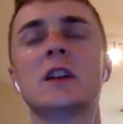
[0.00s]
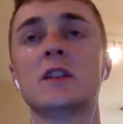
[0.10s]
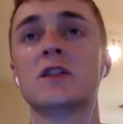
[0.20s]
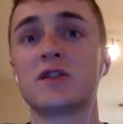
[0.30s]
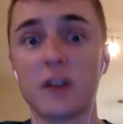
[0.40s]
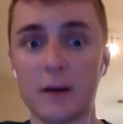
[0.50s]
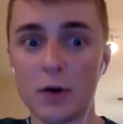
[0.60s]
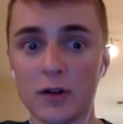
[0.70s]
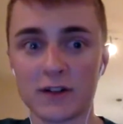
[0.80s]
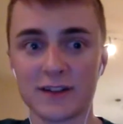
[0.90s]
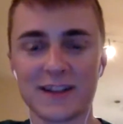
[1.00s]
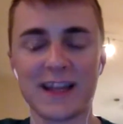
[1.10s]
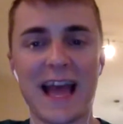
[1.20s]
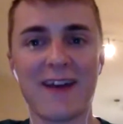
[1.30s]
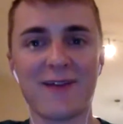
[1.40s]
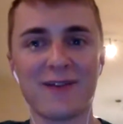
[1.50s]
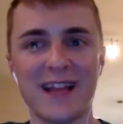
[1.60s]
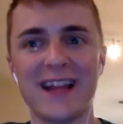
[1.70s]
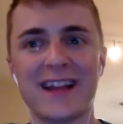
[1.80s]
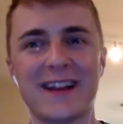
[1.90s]
There's some hooks that have
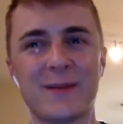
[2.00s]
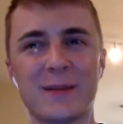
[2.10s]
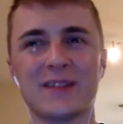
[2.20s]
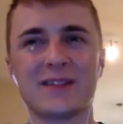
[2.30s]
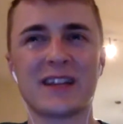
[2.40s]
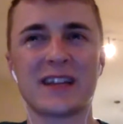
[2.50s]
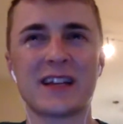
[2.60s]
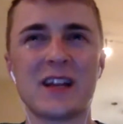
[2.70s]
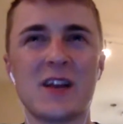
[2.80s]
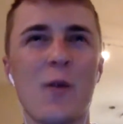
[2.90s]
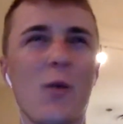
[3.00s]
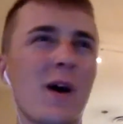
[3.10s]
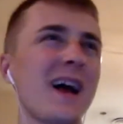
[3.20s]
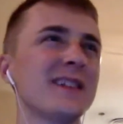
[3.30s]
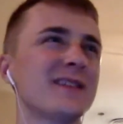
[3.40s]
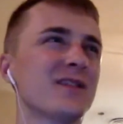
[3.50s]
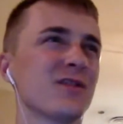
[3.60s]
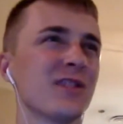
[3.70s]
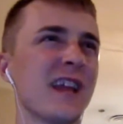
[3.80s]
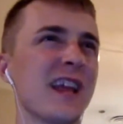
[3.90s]
lead in them, and it's like, why is
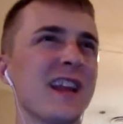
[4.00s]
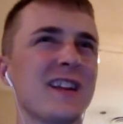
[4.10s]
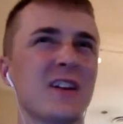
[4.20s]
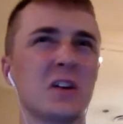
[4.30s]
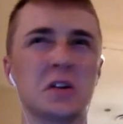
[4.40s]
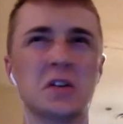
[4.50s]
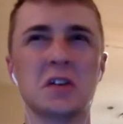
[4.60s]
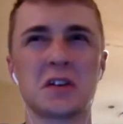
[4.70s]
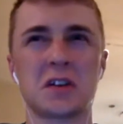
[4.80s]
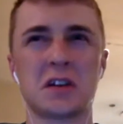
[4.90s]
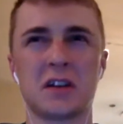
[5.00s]
there lead in a hook?